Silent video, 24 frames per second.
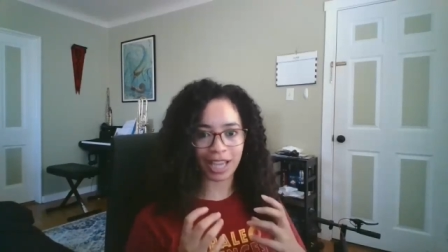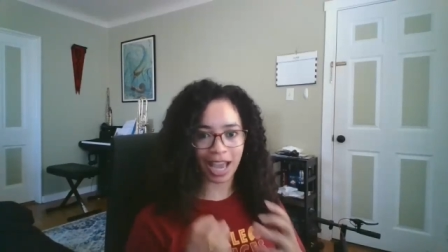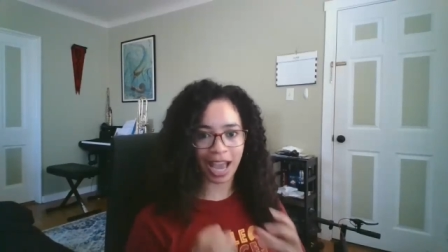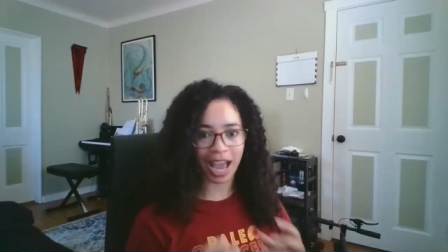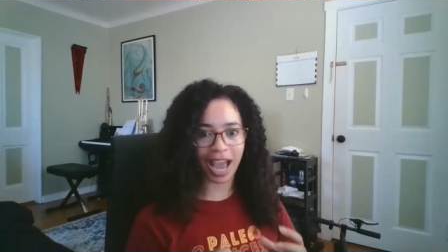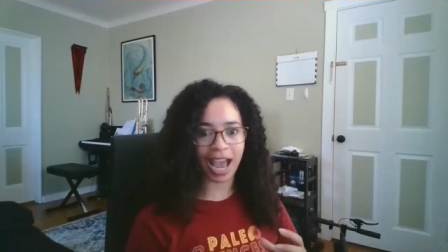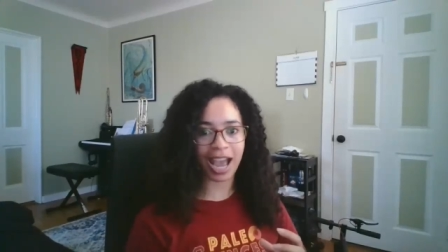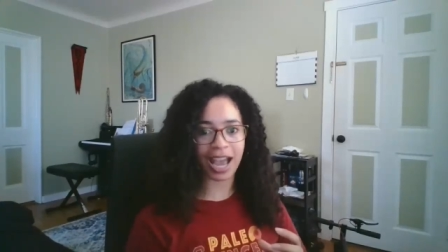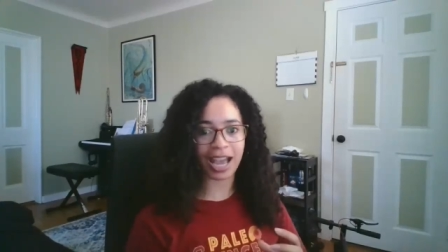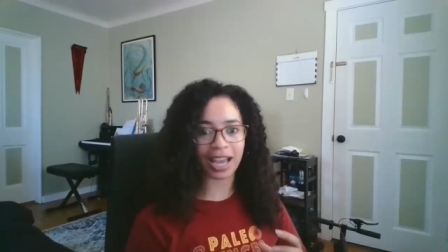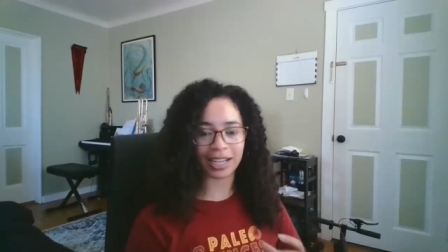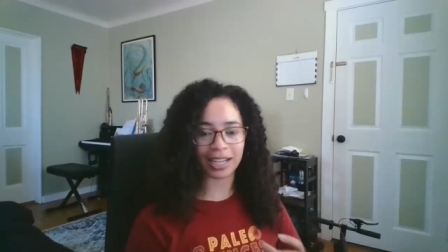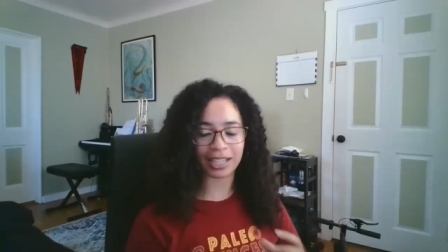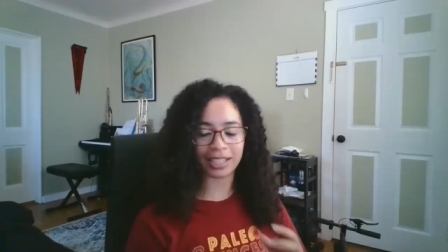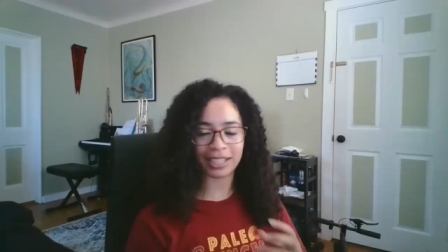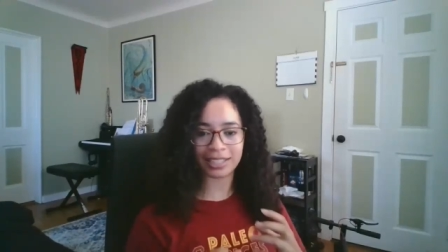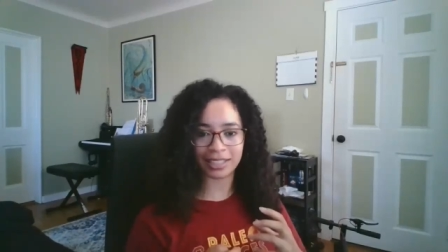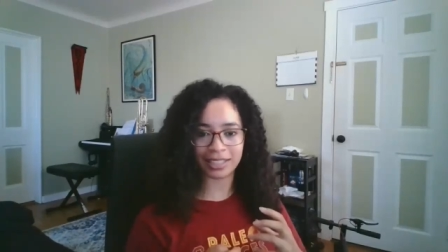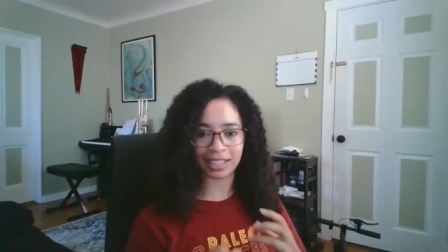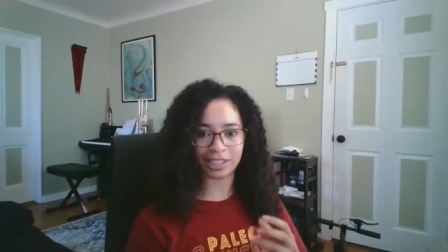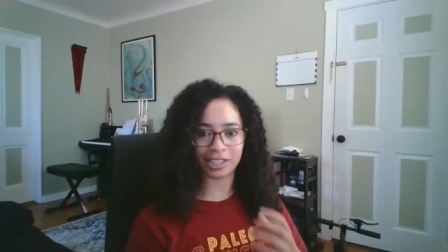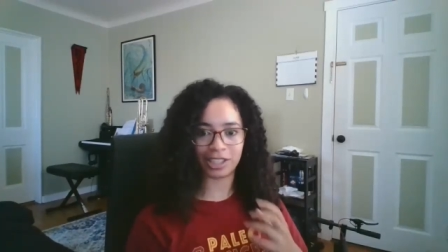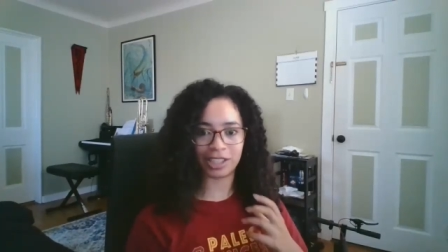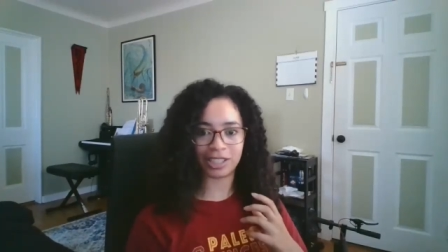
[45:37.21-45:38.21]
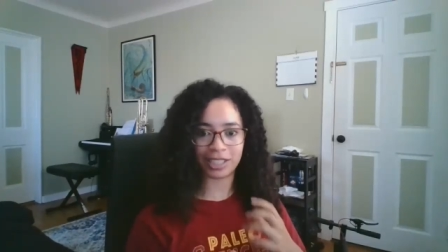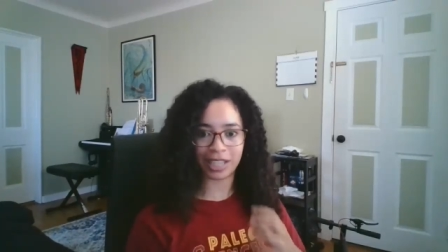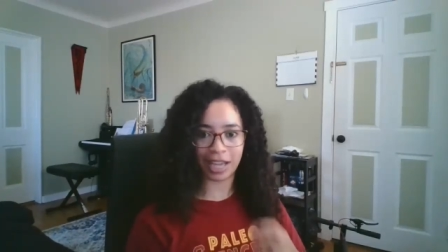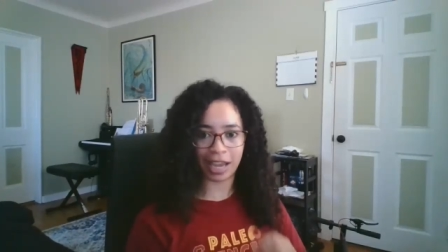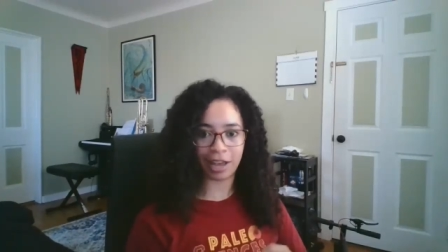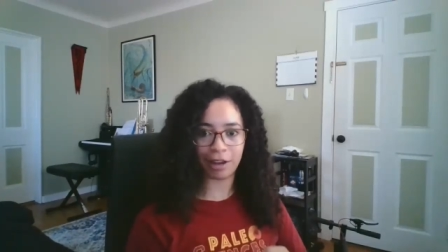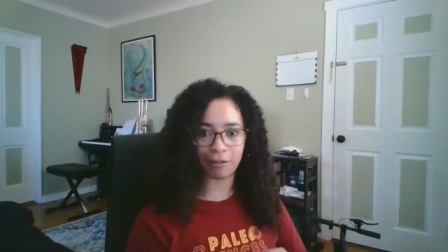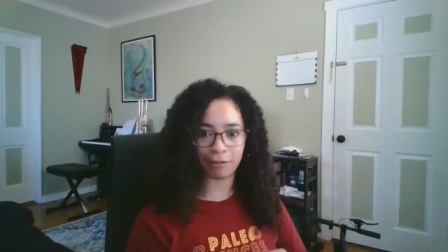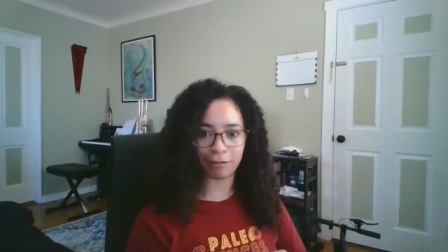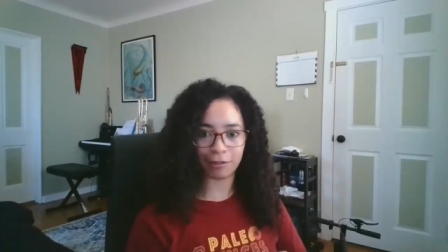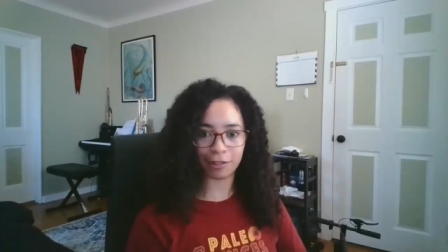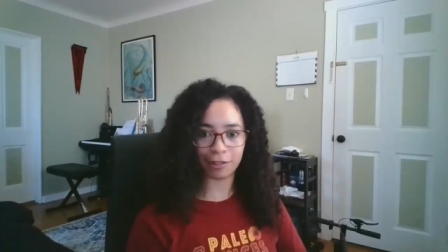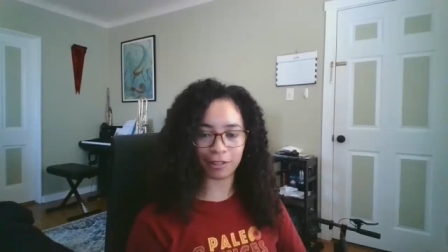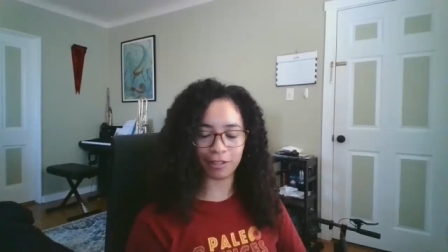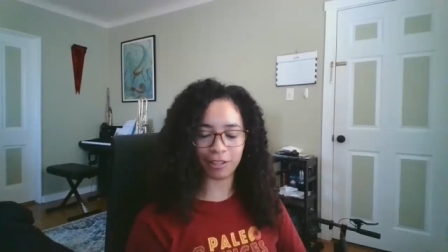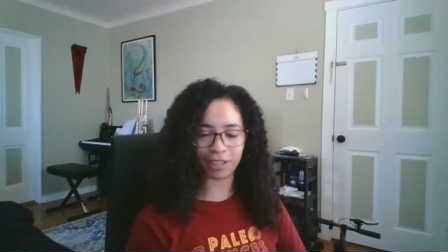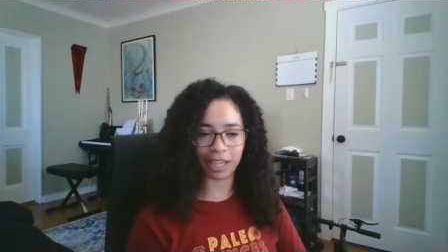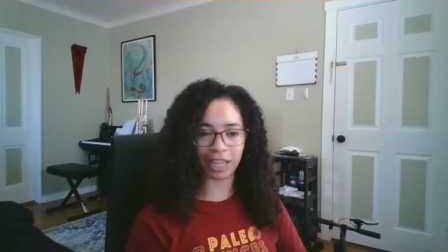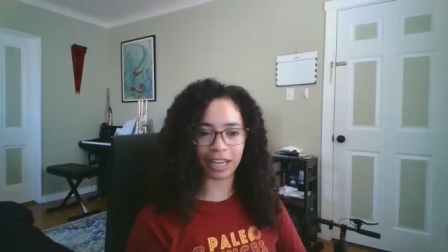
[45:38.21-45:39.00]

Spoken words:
had such a tail fluke.